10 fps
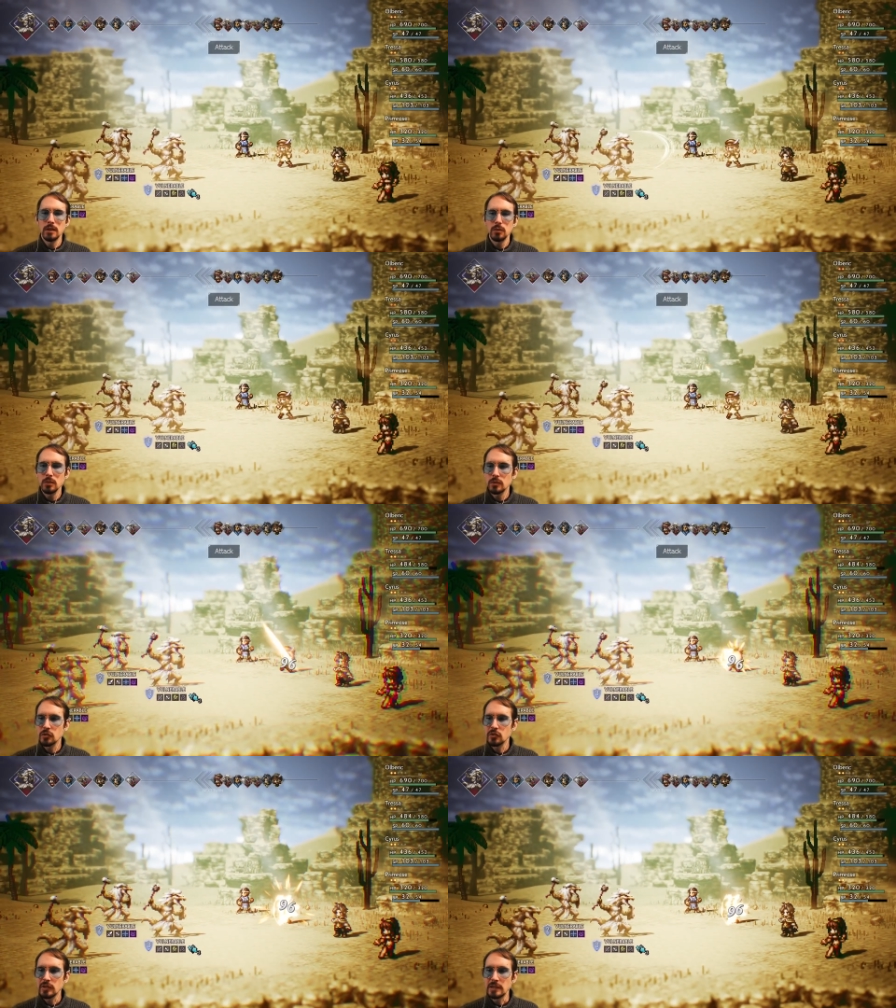Guess we'll
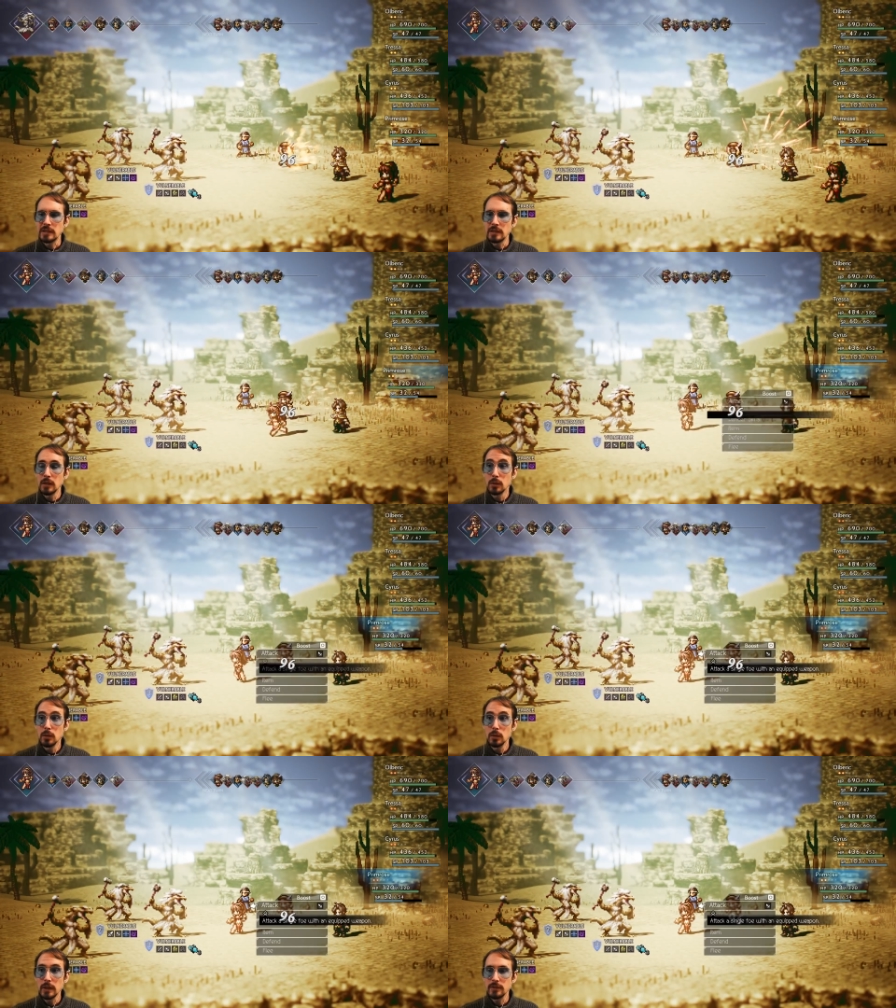see. I'm oh,
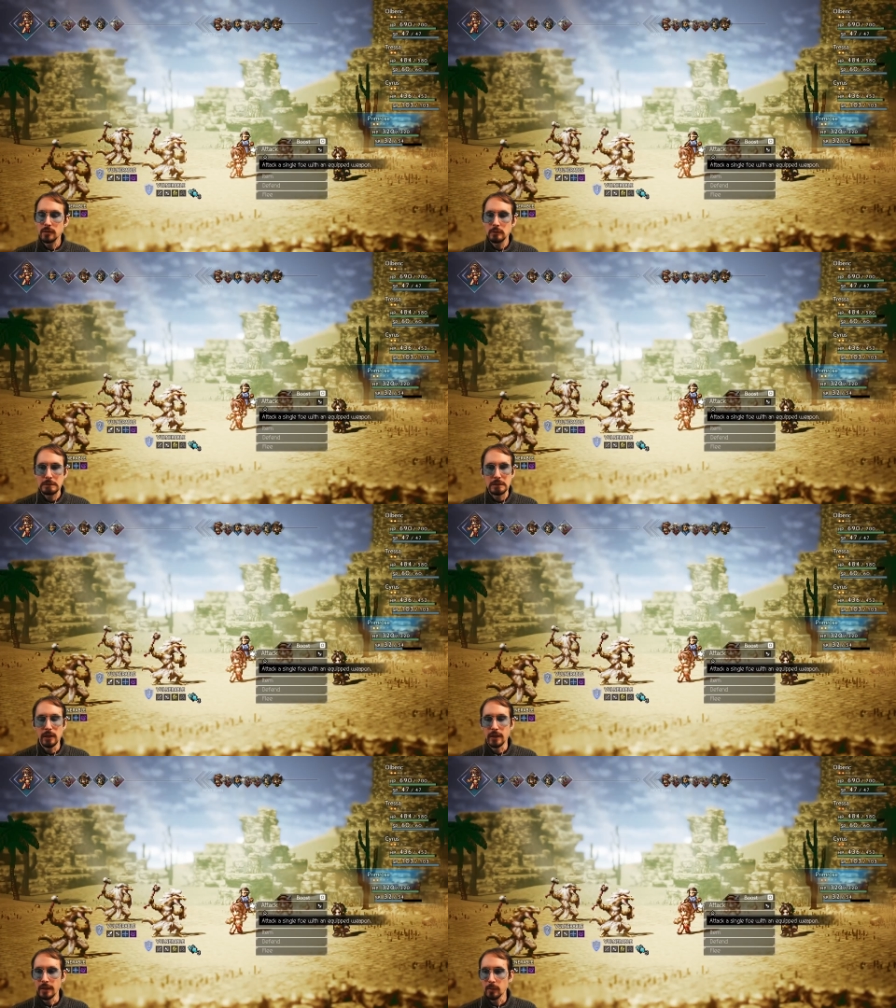ready. that's
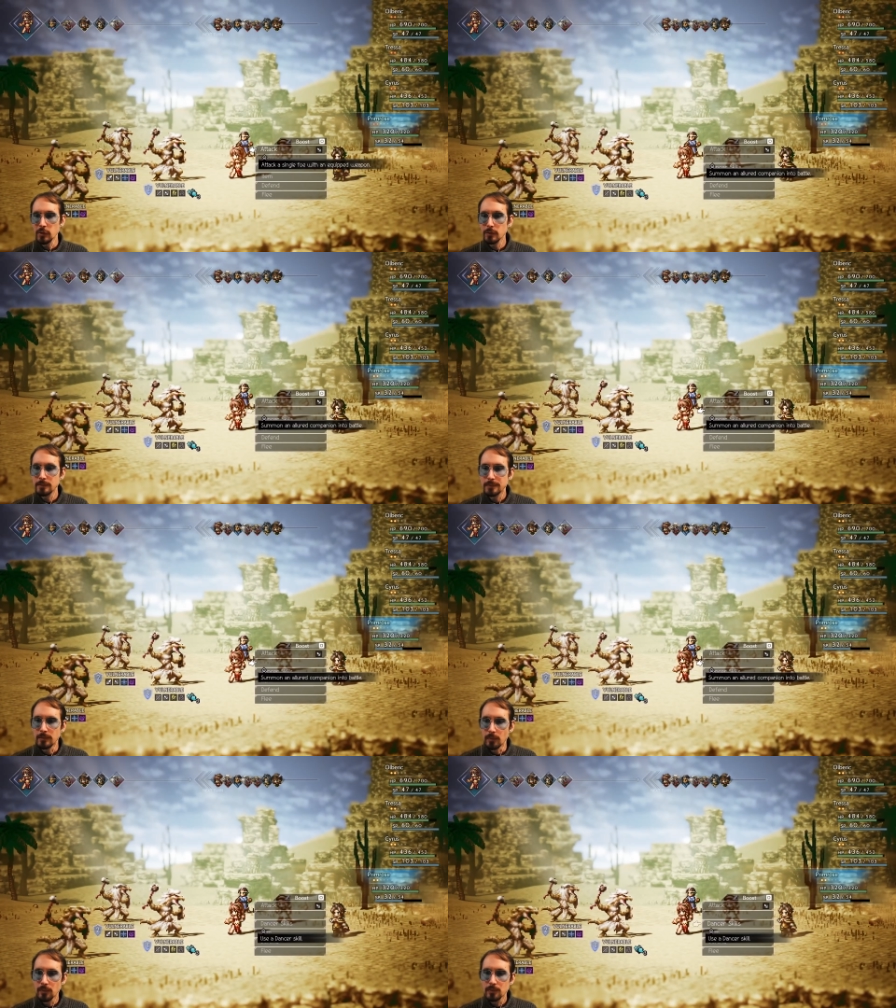a lot of damage.
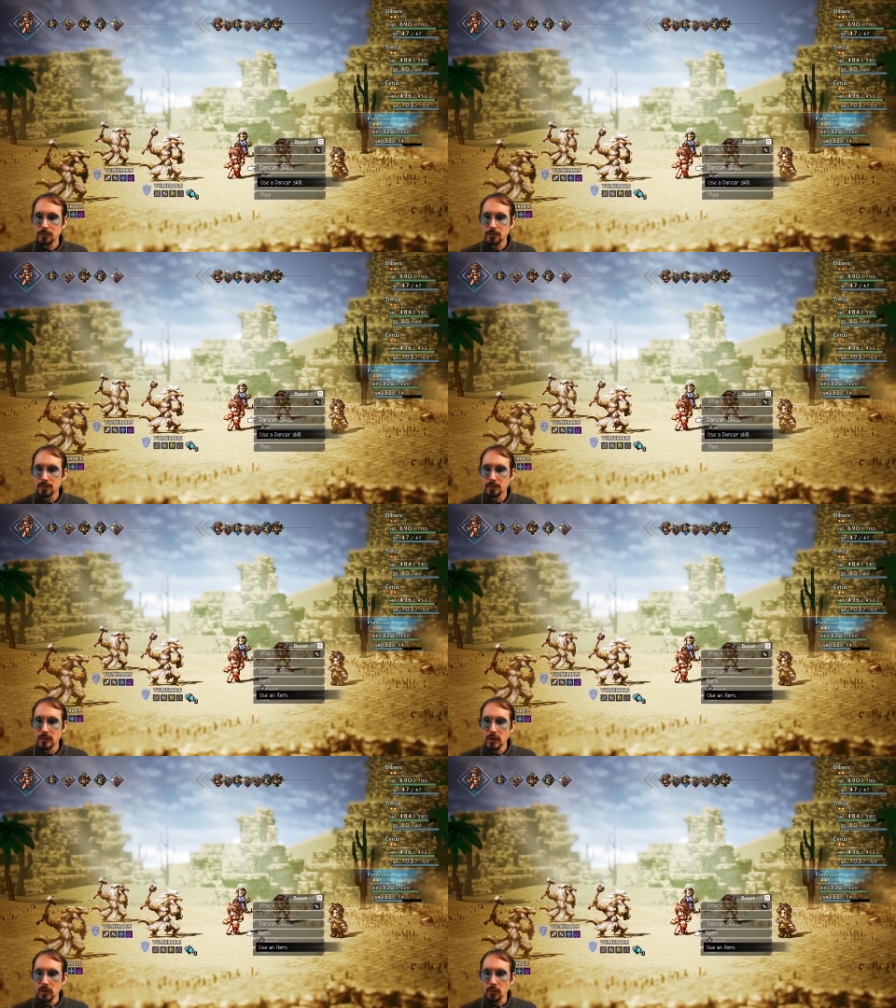Hmm.
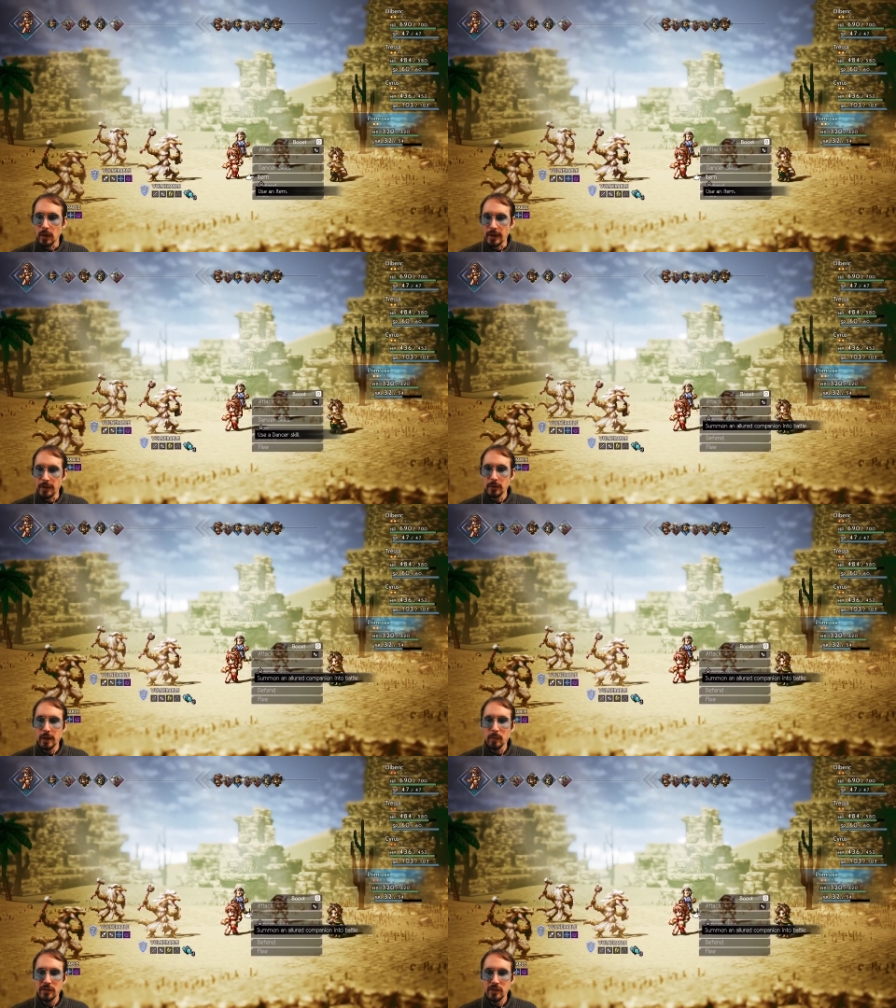Right, I
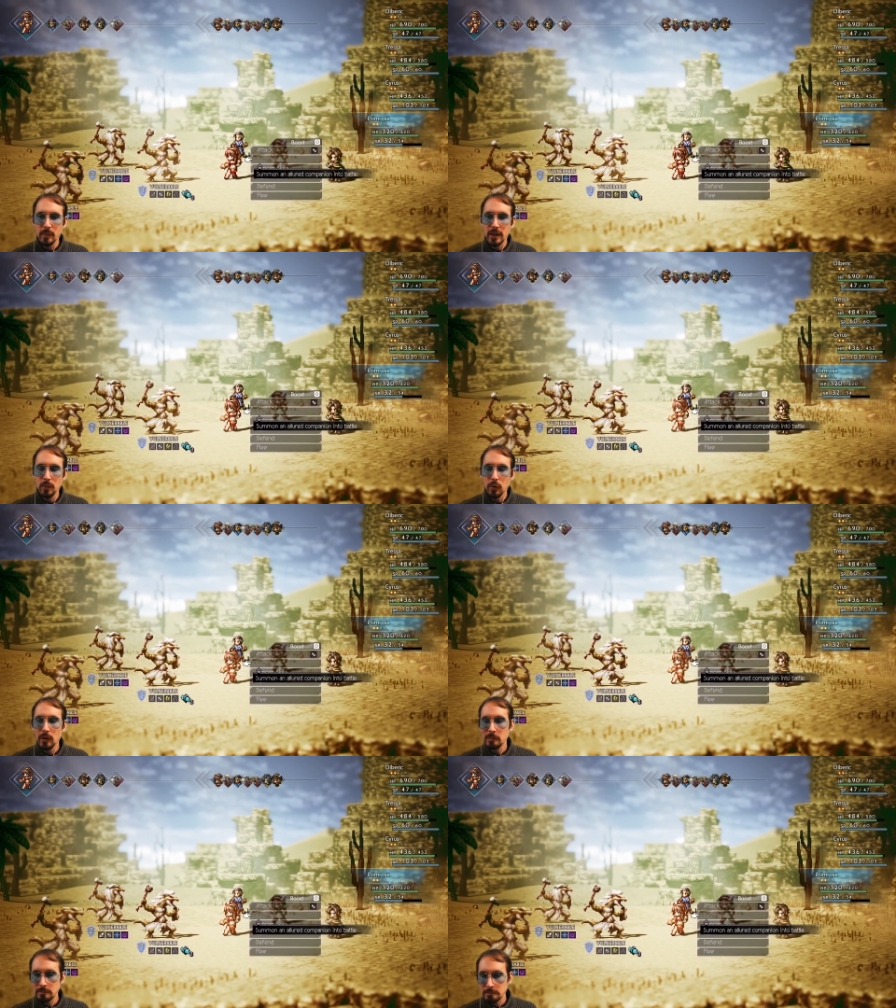don't have my summon
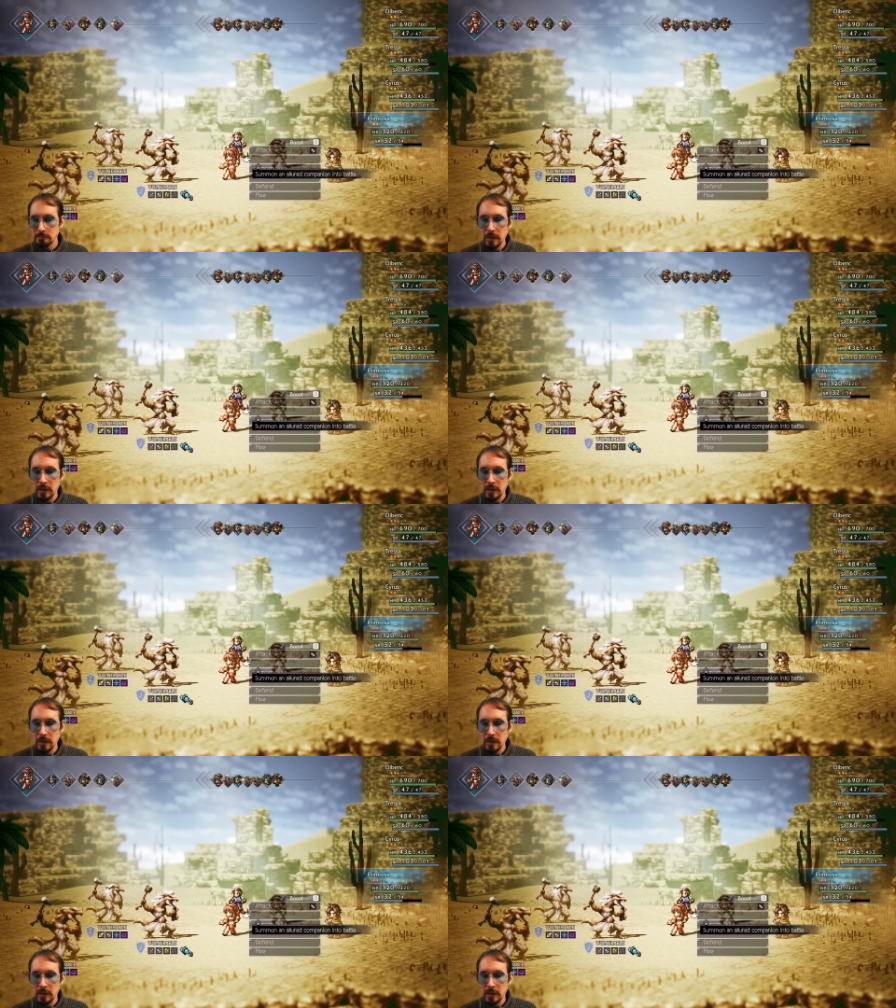anymore.